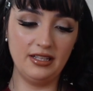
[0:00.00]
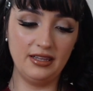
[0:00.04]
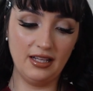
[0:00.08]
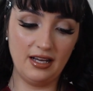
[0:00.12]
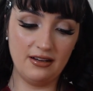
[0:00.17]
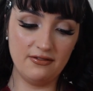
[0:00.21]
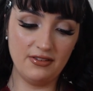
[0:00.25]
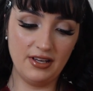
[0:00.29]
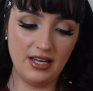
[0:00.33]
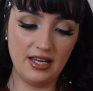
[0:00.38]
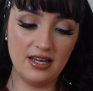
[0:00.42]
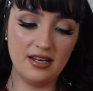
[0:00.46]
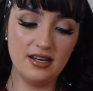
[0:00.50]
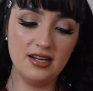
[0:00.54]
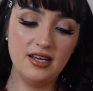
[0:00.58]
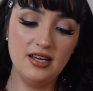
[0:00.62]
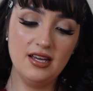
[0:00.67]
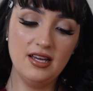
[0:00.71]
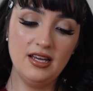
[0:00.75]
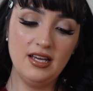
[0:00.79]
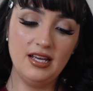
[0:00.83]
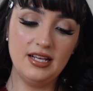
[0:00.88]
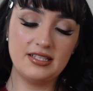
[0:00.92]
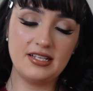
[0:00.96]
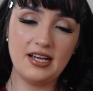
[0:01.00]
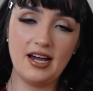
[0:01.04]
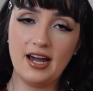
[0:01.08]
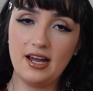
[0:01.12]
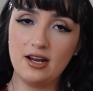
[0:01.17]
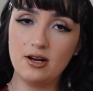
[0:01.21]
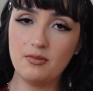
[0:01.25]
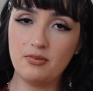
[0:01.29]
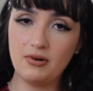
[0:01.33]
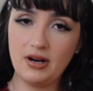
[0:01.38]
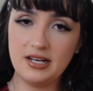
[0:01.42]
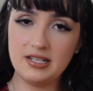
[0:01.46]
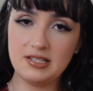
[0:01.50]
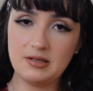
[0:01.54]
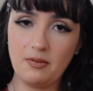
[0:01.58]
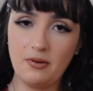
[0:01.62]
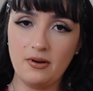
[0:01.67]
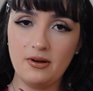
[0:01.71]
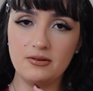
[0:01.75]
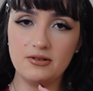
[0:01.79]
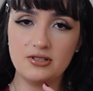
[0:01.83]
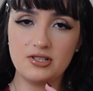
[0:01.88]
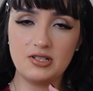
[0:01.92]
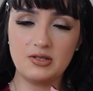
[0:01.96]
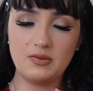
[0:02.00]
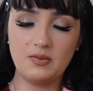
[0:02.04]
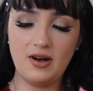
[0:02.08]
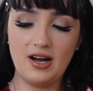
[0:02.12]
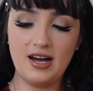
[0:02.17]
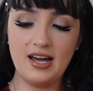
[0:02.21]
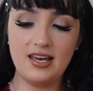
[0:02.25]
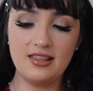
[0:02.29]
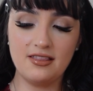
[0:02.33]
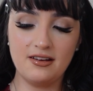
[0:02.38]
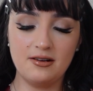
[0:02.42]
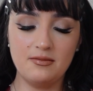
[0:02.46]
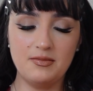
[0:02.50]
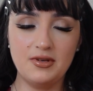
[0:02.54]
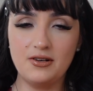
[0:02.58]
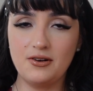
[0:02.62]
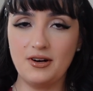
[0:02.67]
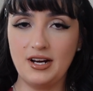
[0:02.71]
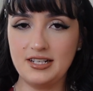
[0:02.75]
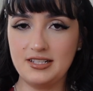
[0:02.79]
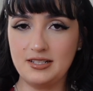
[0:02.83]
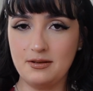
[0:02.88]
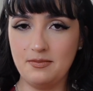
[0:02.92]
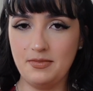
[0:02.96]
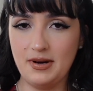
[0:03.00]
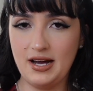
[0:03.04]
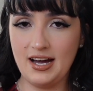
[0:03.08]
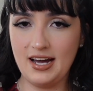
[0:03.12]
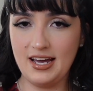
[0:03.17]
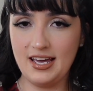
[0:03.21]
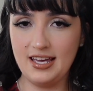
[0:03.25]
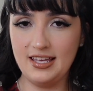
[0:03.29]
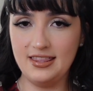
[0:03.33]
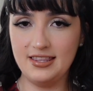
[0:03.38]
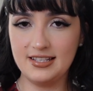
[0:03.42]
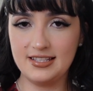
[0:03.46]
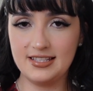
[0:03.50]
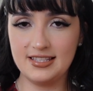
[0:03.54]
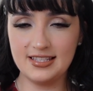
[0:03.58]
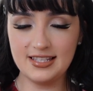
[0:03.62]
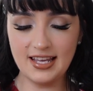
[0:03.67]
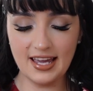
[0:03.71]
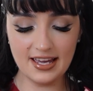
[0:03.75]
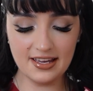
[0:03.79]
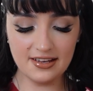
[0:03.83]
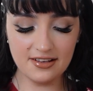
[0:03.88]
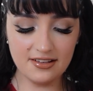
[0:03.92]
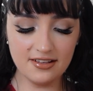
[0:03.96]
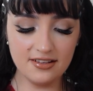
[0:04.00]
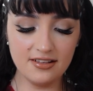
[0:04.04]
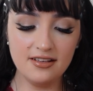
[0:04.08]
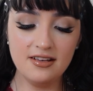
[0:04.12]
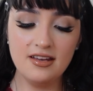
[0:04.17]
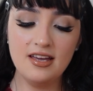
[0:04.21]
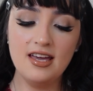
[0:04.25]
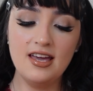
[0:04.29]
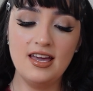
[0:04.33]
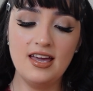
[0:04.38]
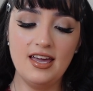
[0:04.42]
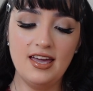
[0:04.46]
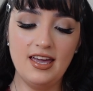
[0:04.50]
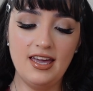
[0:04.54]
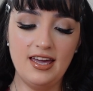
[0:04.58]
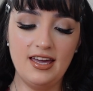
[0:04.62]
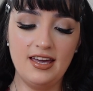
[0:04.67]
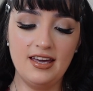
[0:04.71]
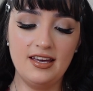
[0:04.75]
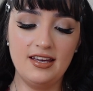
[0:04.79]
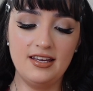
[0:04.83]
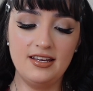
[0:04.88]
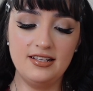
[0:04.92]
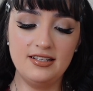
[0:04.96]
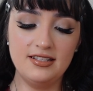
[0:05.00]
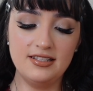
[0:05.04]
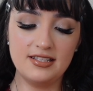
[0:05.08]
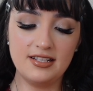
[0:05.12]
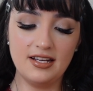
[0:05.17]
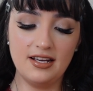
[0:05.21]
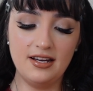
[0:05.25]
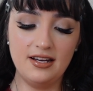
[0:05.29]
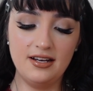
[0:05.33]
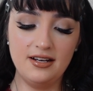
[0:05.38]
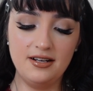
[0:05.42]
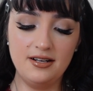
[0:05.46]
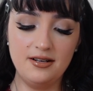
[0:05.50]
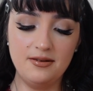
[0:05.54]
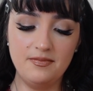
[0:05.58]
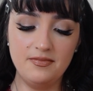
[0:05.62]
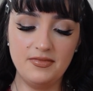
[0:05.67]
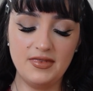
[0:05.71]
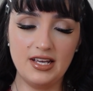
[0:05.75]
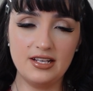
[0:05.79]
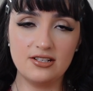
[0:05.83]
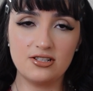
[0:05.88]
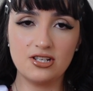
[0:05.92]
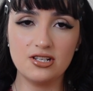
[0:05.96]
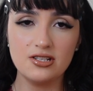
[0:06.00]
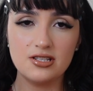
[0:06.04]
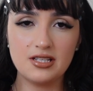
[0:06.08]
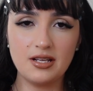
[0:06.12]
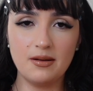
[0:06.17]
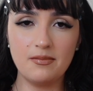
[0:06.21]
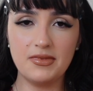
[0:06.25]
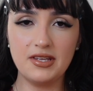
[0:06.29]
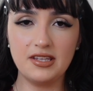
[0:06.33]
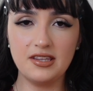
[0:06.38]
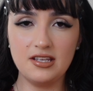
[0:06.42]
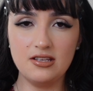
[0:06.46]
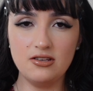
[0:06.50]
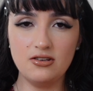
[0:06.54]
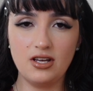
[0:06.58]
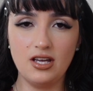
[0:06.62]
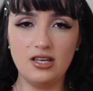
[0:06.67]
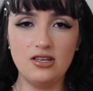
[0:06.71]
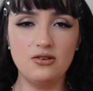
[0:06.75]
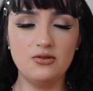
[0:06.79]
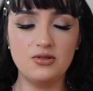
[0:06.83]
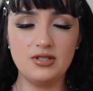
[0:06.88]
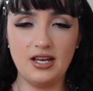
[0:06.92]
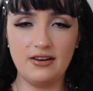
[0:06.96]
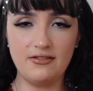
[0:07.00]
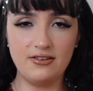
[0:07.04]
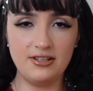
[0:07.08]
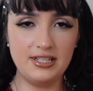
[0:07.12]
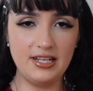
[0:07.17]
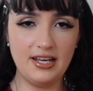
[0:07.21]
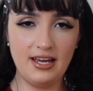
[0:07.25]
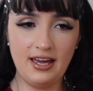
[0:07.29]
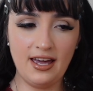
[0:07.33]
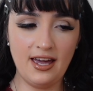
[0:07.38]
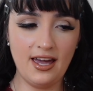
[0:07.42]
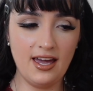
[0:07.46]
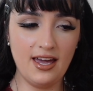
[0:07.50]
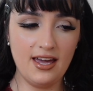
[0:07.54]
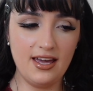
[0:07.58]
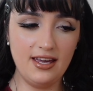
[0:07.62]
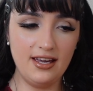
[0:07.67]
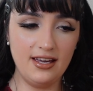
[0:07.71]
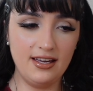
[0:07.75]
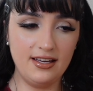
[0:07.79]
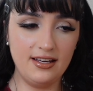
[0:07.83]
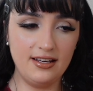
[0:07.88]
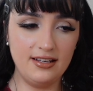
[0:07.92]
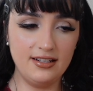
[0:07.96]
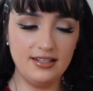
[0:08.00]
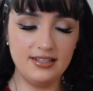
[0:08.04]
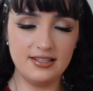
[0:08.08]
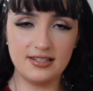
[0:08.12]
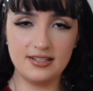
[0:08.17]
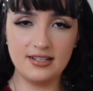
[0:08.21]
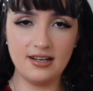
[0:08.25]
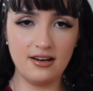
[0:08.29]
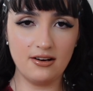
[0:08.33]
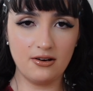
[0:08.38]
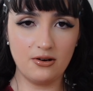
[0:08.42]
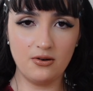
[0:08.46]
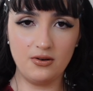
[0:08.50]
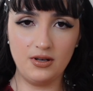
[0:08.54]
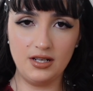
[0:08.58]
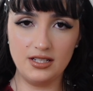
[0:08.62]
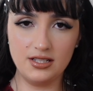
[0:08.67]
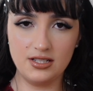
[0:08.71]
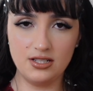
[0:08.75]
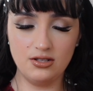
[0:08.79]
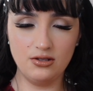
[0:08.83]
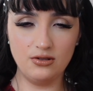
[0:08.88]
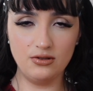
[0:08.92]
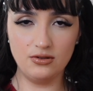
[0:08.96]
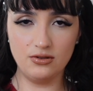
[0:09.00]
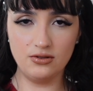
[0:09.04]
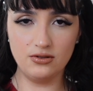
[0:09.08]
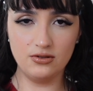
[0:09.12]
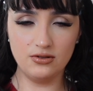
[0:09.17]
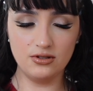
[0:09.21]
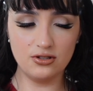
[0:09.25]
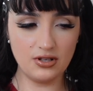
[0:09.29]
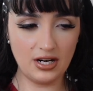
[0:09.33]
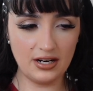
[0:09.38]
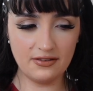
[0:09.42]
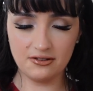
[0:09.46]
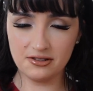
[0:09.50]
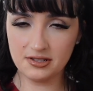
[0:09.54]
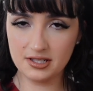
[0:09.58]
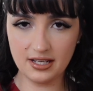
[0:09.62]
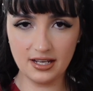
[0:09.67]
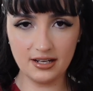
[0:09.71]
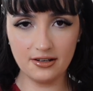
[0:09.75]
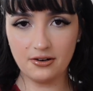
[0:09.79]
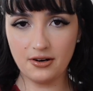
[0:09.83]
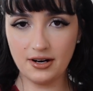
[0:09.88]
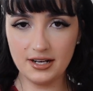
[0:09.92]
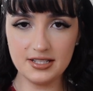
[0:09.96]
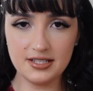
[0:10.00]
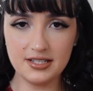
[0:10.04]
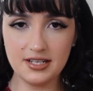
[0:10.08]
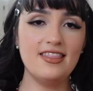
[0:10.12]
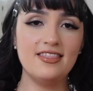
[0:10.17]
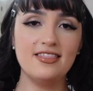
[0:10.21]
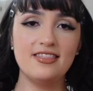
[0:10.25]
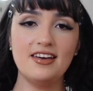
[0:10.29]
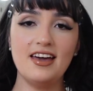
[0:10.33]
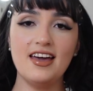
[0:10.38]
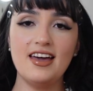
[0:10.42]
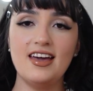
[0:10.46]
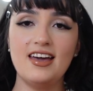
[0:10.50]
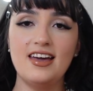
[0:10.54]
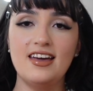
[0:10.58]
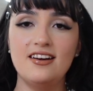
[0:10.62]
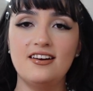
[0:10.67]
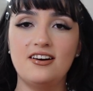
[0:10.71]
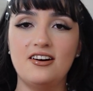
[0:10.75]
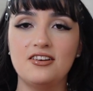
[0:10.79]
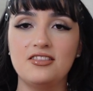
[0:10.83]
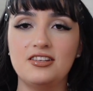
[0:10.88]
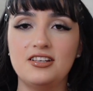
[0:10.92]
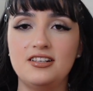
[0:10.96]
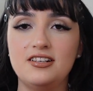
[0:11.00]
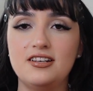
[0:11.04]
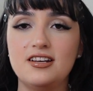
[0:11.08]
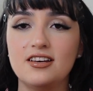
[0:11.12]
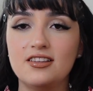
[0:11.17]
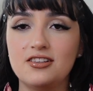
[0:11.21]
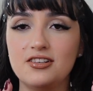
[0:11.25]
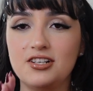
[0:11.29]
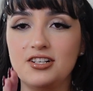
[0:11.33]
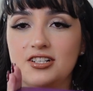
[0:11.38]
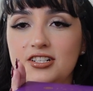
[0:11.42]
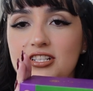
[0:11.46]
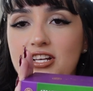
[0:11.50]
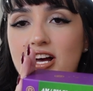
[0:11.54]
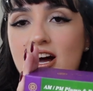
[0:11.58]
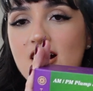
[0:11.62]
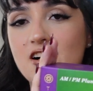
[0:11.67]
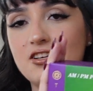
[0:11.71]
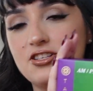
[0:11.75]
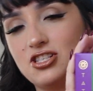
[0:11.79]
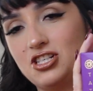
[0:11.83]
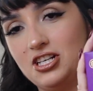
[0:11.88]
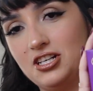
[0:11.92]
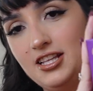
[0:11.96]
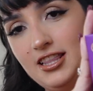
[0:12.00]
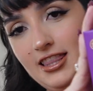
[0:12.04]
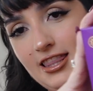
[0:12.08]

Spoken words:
love it. It's a higher price point, which is why I thought it'd be great to buy in the sale. And it's just something that you can use every day and it's not going to drive your skin crazy. And then on another Tatcha